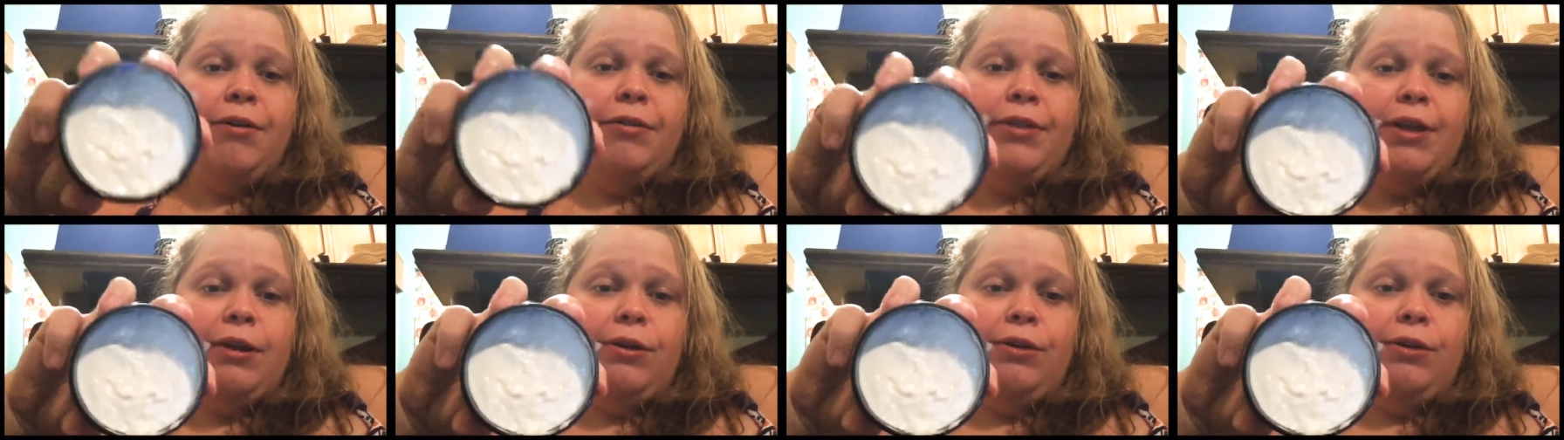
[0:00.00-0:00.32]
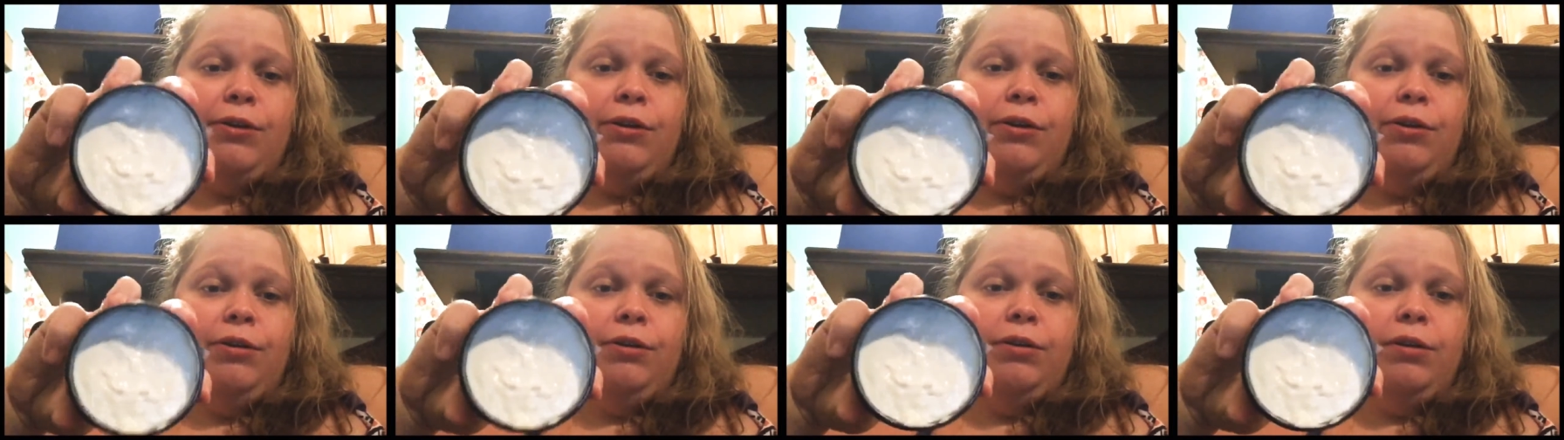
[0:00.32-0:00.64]

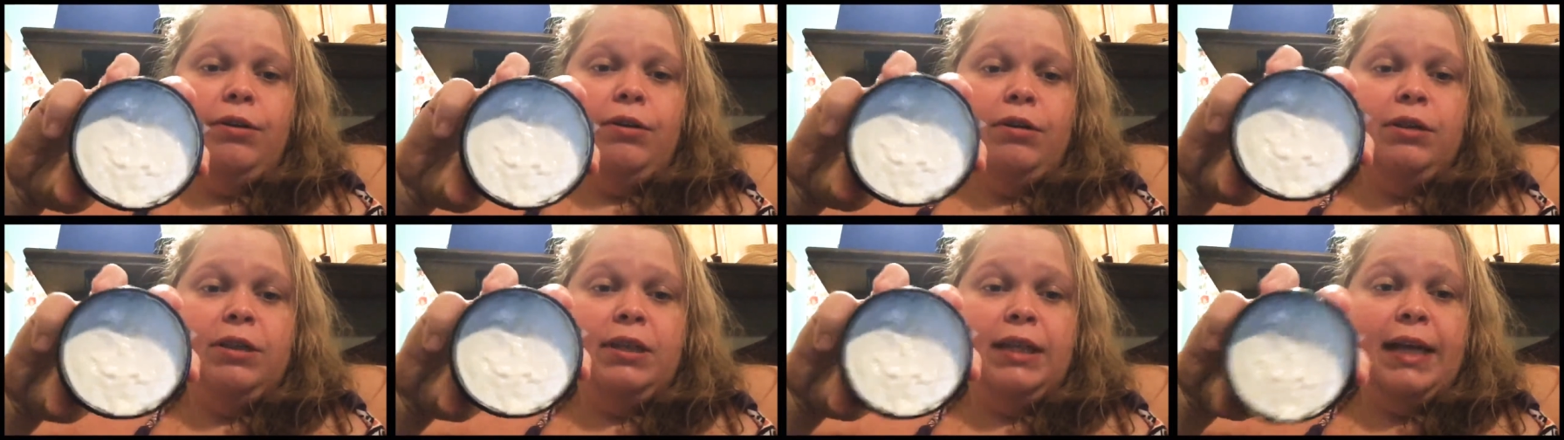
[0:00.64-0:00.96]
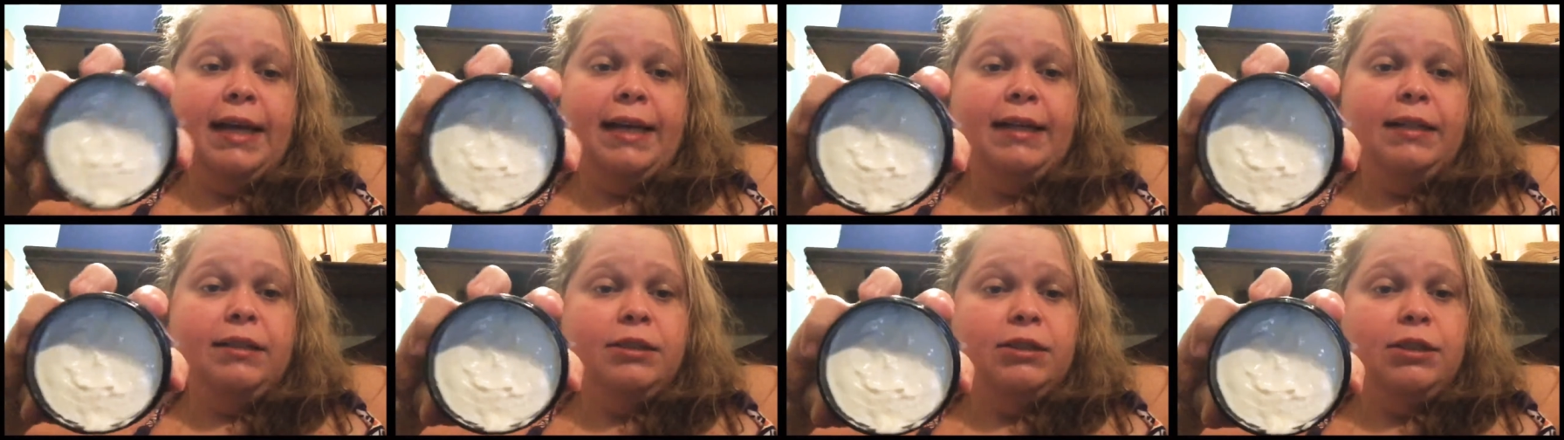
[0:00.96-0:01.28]
their
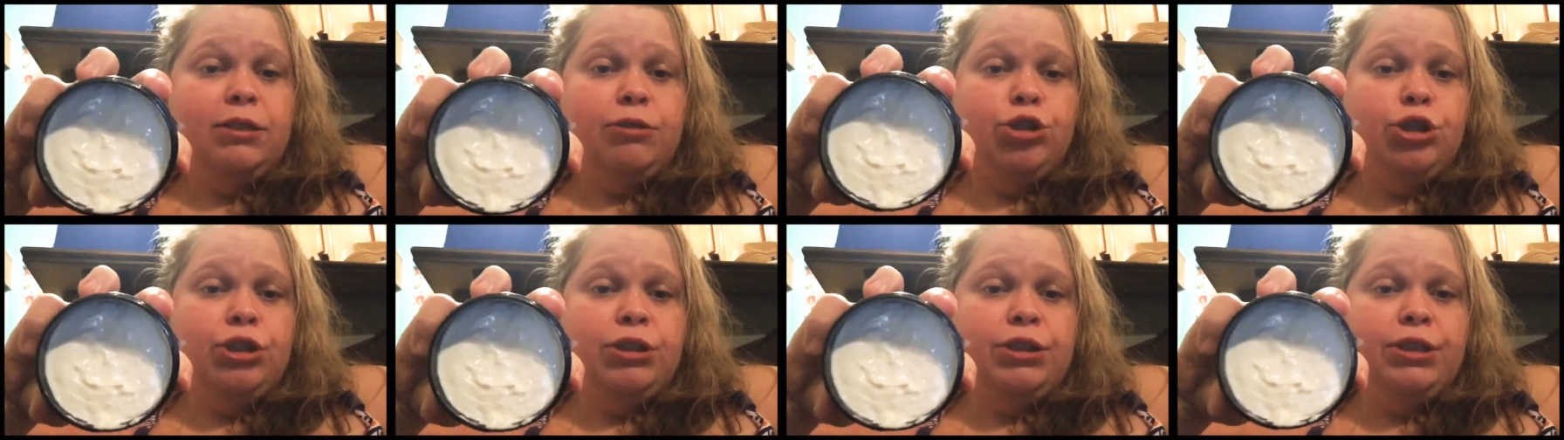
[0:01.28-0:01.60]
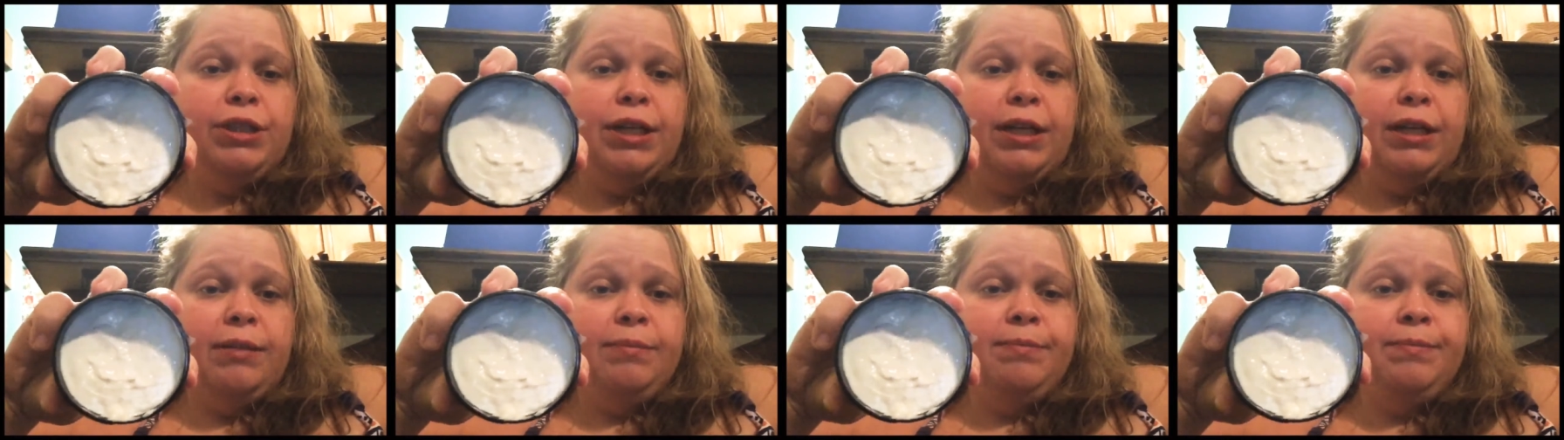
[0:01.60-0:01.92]
lightest lotion
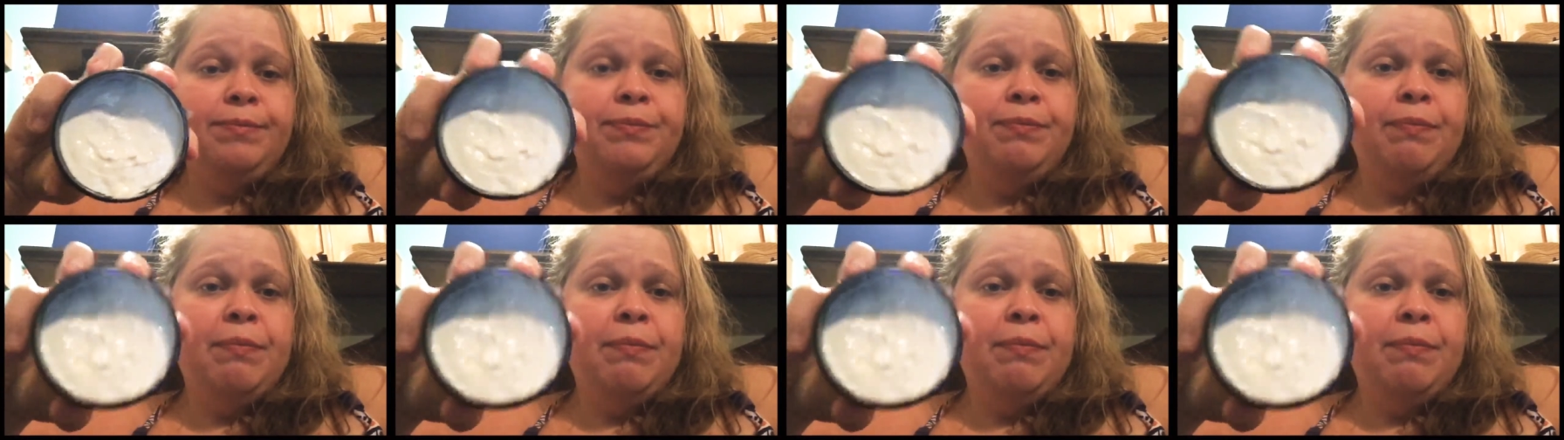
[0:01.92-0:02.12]
yet.